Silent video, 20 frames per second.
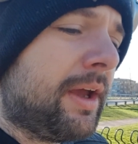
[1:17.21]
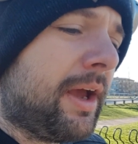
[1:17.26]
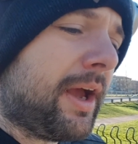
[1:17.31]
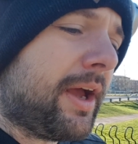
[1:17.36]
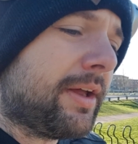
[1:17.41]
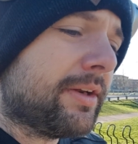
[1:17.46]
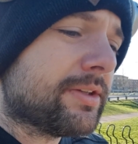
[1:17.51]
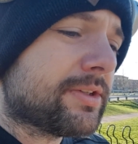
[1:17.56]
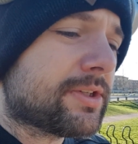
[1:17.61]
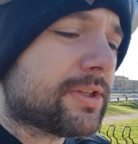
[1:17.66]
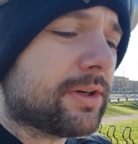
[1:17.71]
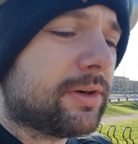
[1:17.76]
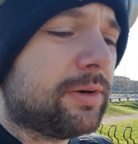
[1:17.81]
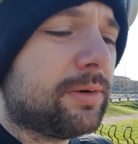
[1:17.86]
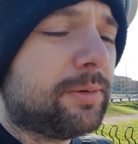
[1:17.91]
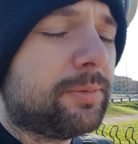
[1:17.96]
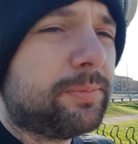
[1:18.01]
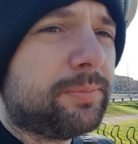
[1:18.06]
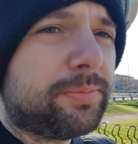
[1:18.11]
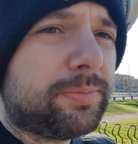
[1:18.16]
And
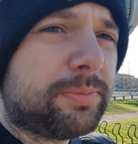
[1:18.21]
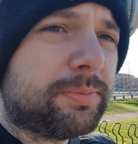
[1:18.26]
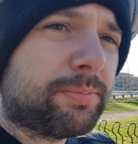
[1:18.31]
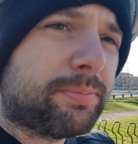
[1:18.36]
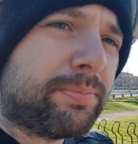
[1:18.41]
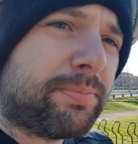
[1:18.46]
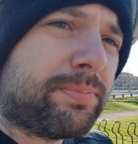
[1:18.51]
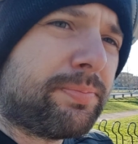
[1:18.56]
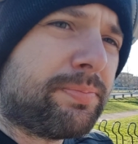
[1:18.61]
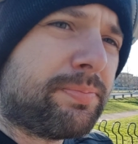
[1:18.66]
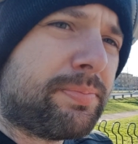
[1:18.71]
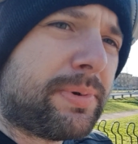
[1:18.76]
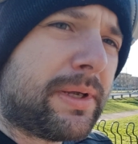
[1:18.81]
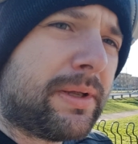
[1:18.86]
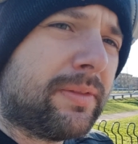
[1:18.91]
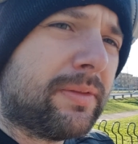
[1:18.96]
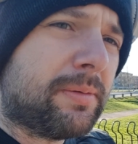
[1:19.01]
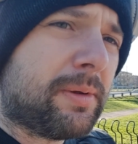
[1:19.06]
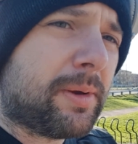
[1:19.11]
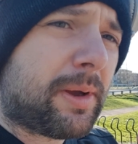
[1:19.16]
so
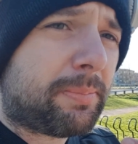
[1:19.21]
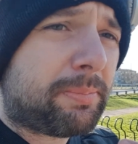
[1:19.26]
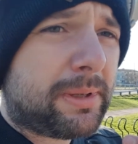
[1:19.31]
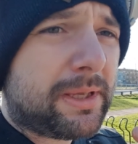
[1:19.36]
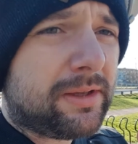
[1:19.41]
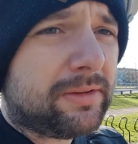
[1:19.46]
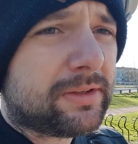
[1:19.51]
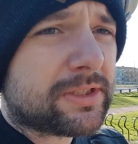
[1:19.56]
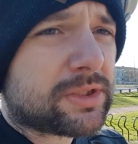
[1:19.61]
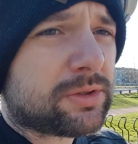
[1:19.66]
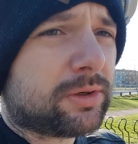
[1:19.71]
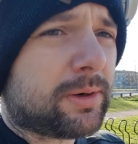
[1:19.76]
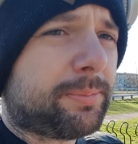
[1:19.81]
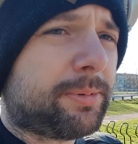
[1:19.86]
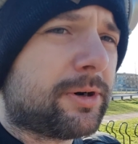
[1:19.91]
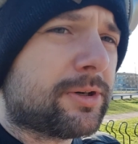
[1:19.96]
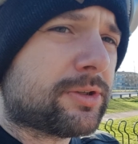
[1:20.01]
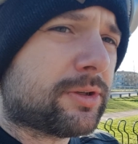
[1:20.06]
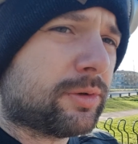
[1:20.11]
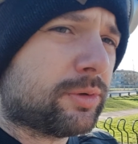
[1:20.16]
being the sort of
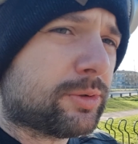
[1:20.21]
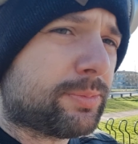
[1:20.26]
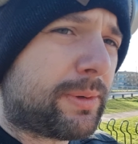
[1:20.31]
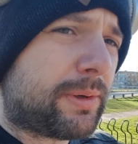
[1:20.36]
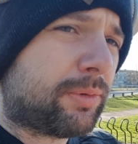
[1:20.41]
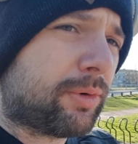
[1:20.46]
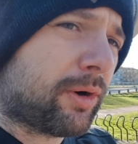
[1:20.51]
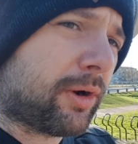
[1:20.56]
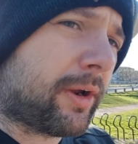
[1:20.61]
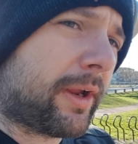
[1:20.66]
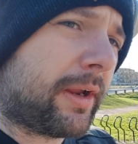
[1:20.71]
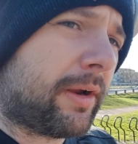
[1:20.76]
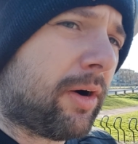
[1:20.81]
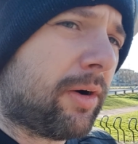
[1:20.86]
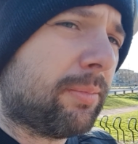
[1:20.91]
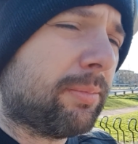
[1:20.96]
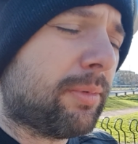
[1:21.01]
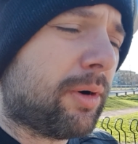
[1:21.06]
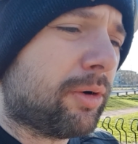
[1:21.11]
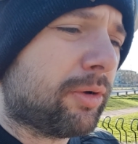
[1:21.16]
person who's been working
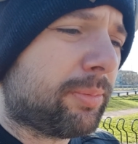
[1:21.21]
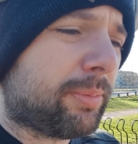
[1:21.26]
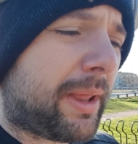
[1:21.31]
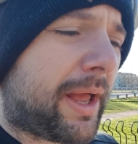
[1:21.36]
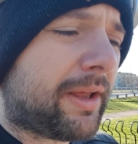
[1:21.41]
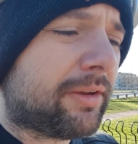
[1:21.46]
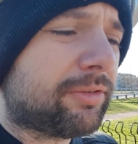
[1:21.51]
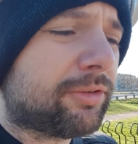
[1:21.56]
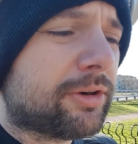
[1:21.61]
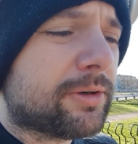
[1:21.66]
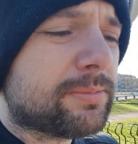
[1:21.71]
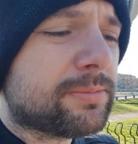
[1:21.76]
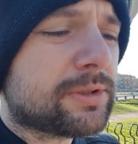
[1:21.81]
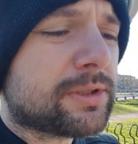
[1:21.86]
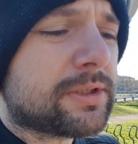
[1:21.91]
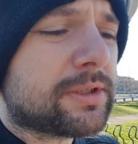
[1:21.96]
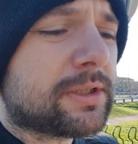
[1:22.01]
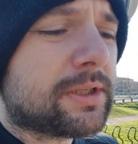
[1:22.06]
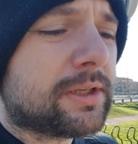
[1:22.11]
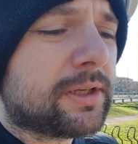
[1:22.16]
on both
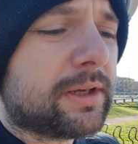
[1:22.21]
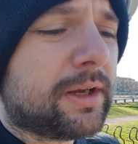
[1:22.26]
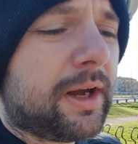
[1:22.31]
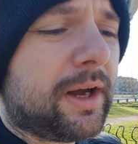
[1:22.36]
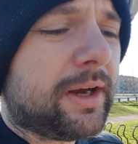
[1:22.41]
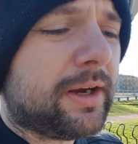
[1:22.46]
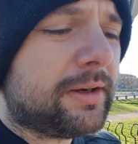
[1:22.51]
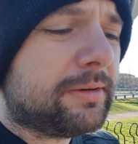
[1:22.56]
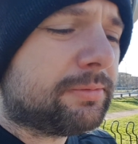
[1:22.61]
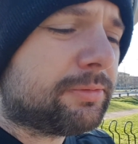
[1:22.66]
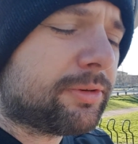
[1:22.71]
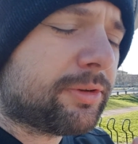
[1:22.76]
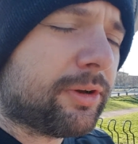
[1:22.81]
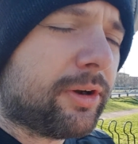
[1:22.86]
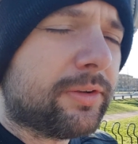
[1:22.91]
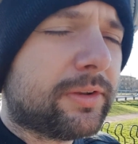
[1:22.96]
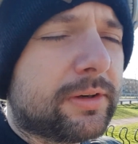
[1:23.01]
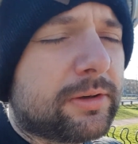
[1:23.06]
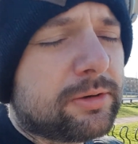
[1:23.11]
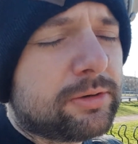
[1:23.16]
platforms, I've
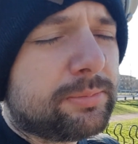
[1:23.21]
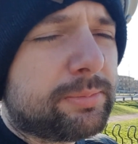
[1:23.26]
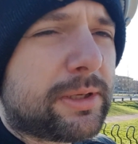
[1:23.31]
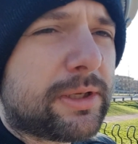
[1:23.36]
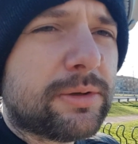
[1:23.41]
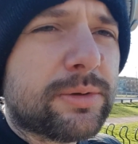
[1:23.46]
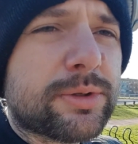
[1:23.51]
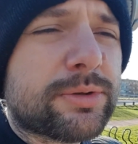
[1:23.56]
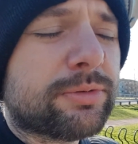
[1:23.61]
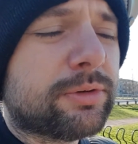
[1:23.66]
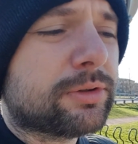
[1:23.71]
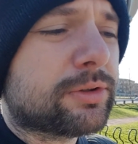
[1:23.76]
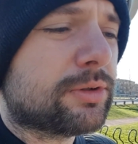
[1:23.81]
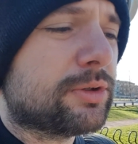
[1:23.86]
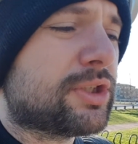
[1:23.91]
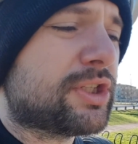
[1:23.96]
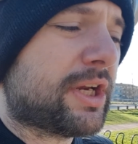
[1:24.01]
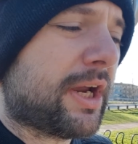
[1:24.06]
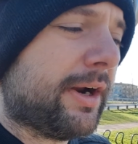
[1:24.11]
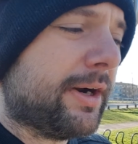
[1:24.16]
thought that it could be useful to
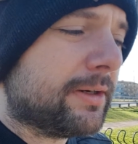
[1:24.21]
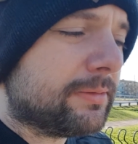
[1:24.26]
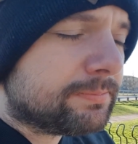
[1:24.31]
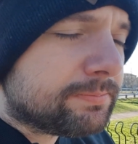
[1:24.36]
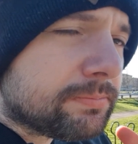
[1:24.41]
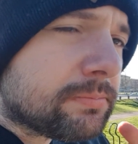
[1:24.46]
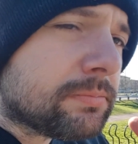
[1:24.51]
share